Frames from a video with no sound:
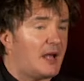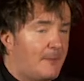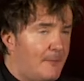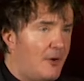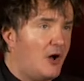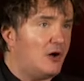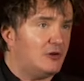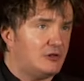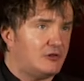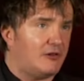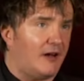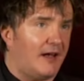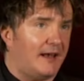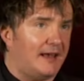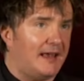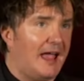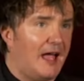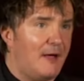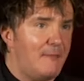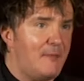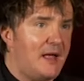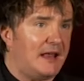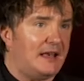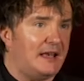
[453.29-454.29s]
"Come on, Granny,
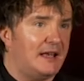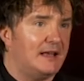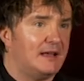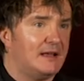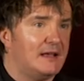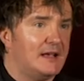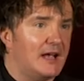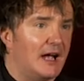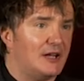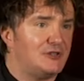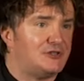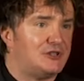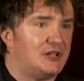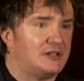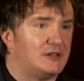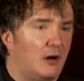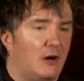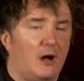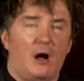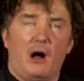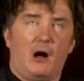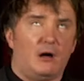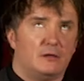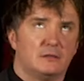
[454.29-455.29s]
how many?" And she'd
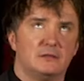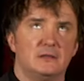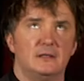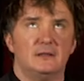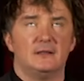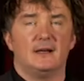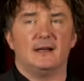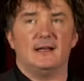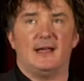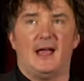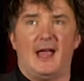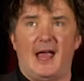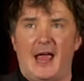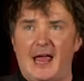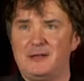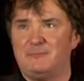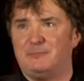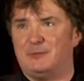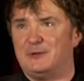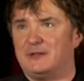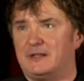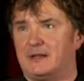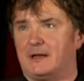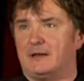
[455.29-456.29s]
go, "Oh, I
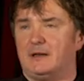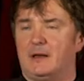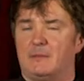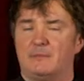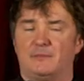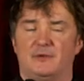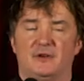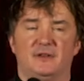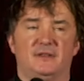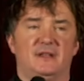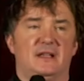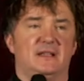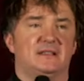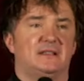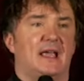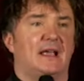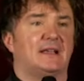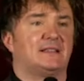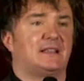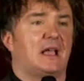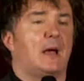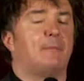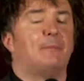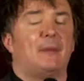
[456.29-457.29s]
hate putting a number on these
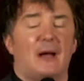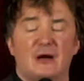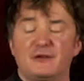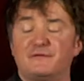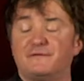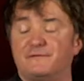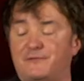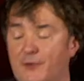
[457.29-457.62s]
things. About